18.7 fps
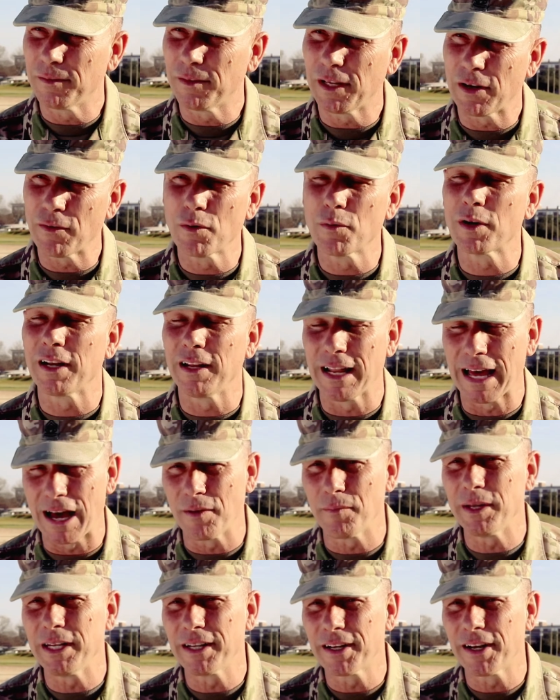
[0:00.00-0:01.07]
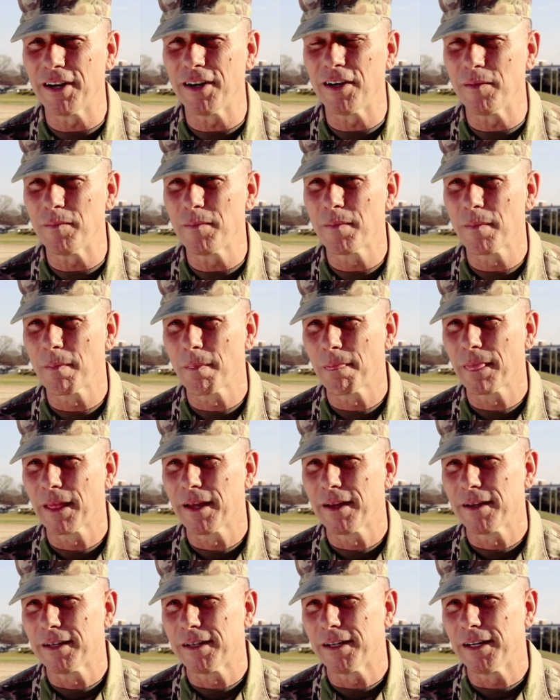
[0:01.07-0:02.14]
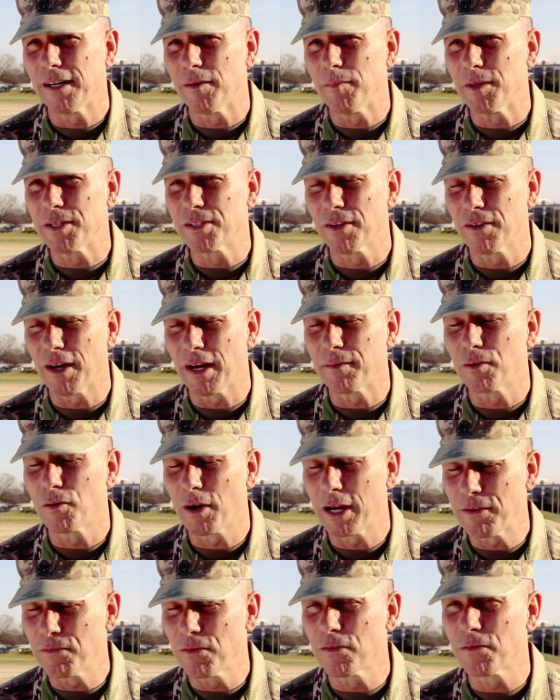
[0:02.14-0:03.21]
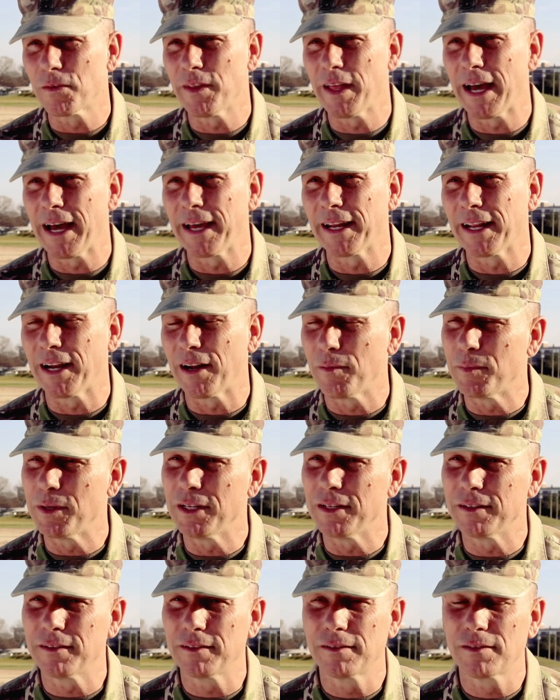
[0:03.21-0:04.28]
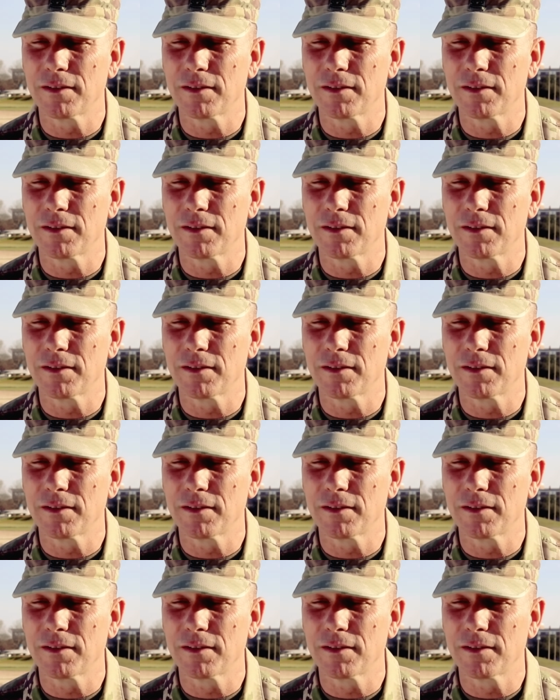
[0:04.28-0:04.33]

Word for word: Everyone allowed me to come. And so I'm grateful for that, and I'll be